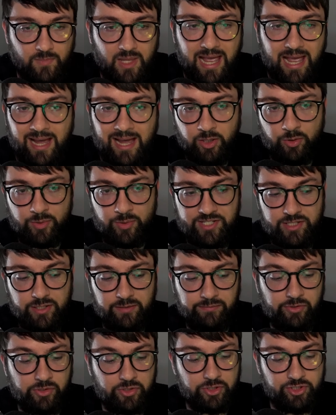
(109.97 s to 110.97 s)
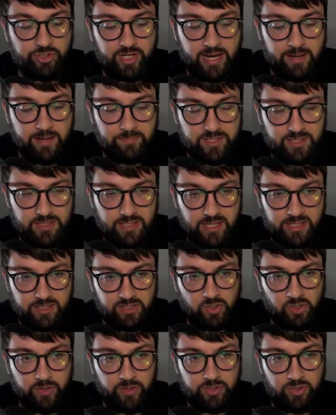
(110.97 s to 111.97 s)
Accuracy of your shapes is
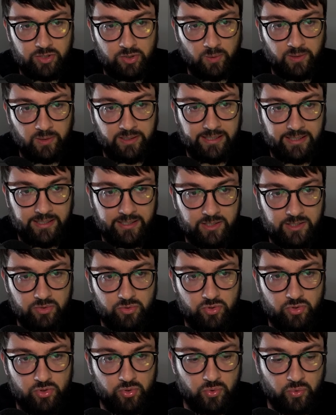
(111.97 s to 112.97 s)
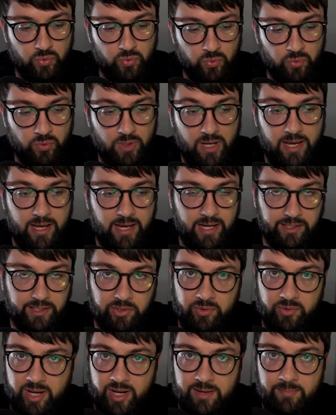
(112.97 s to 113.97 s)
going to lead to
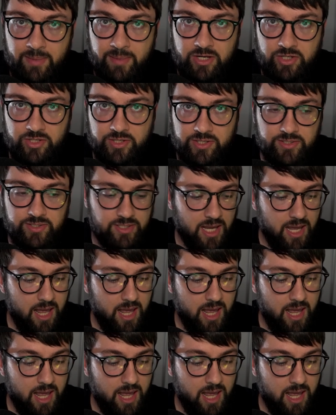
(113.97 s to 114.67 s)
accurate animations.